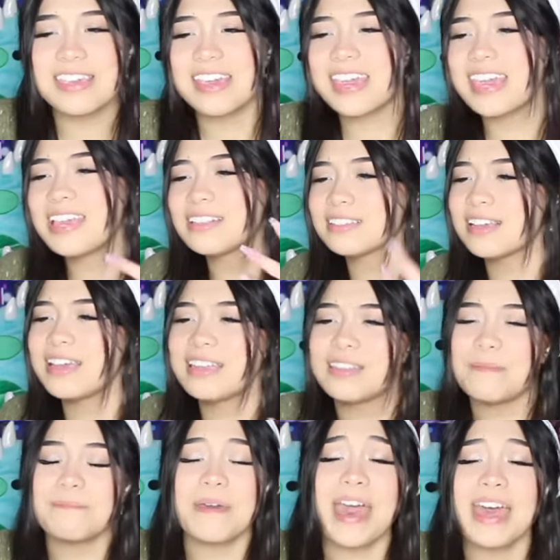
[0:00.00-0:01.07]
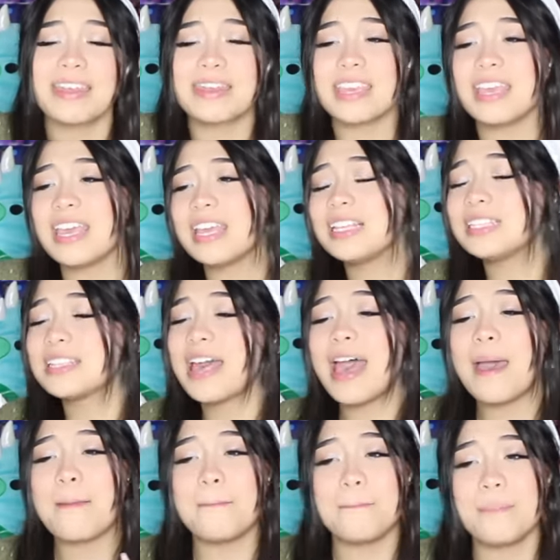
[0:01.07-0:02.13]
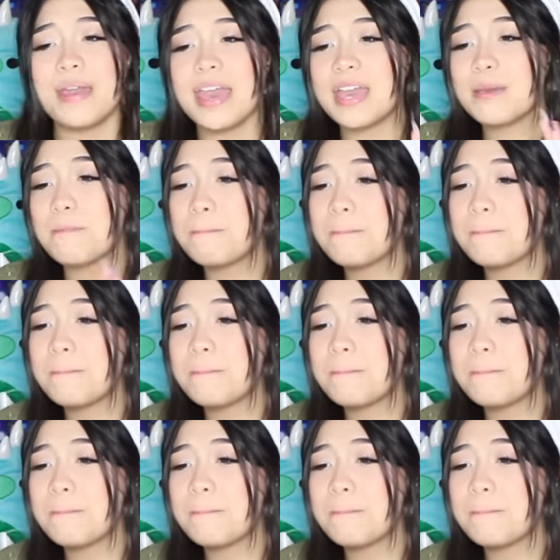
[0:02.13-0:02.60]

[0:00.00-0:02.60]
things and the bad things that may